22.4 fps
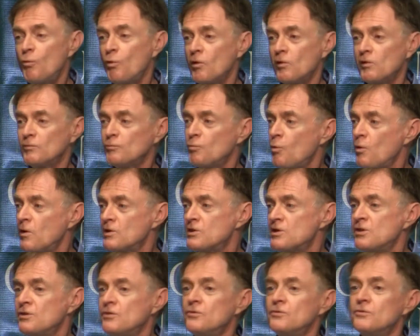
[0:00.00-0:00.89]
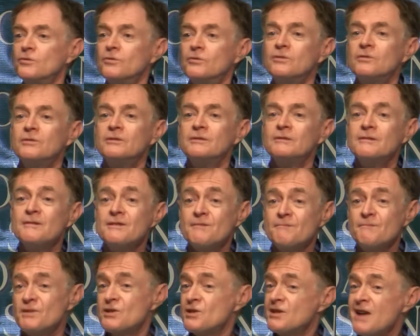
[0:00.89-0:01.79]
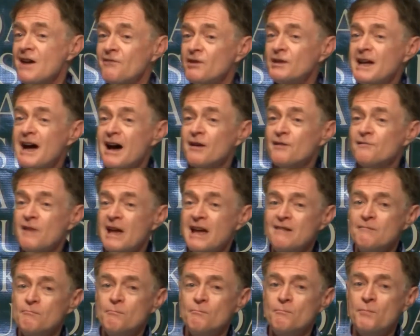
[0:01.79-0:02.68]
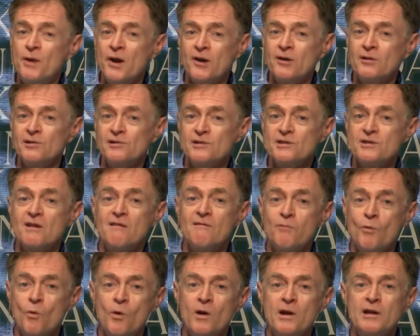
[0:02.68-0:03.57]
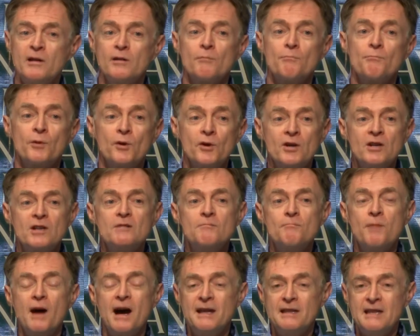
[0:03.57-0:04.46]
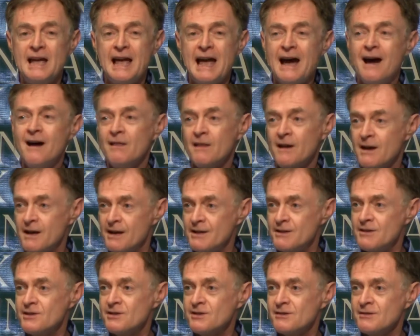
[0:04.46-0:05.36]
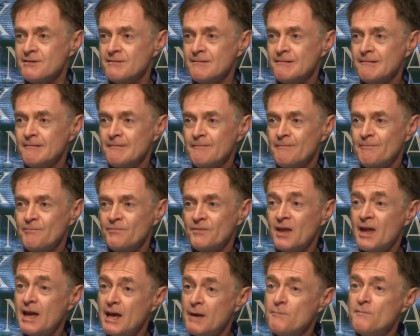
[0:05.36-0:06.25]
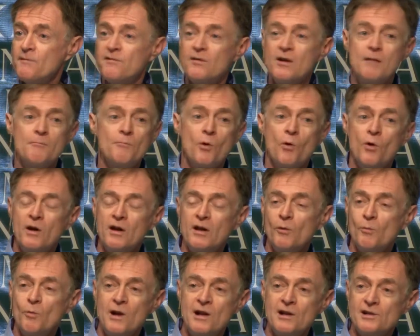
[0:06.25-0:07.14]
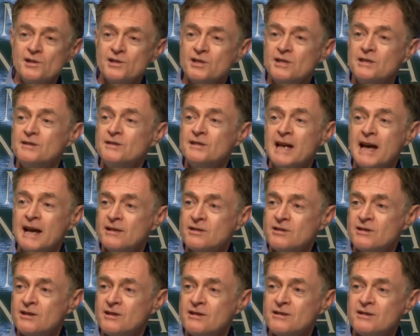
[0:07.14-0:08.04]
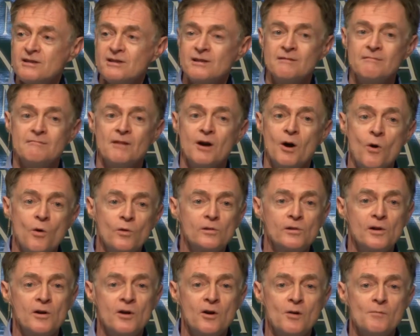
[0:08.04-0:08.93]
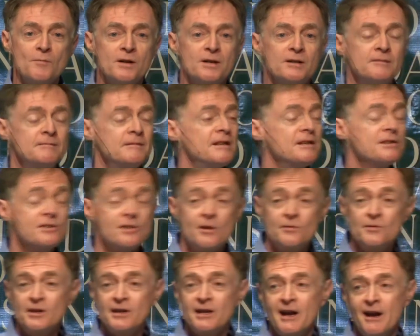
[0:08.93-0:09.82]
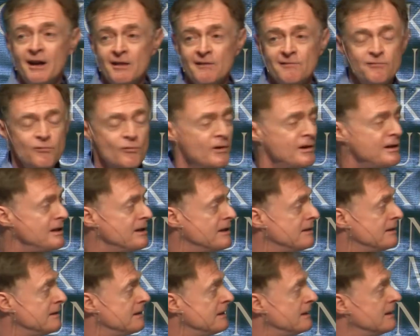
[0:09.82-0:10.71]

World War II, 7 out of 8 barrels of oil burned by the Allies came from oil wells in Texas and Oklahoma, Southern California.